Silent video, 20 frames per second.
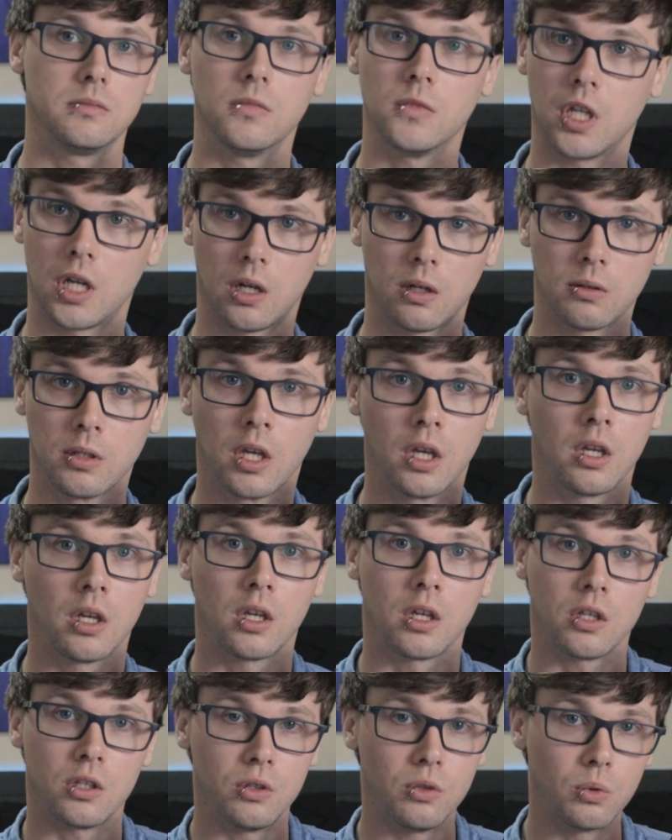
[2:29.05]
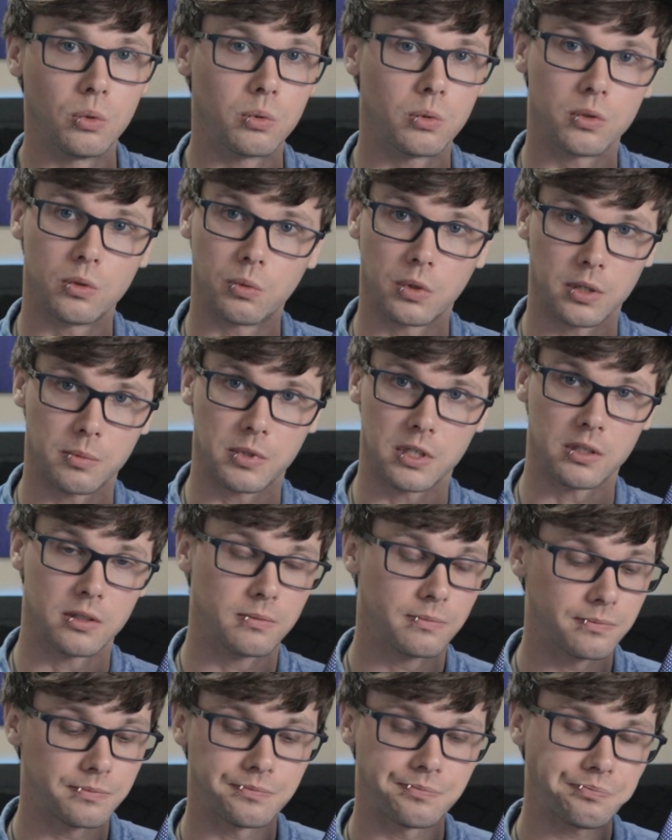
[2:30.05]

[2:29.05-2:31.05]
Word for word: no you you want to be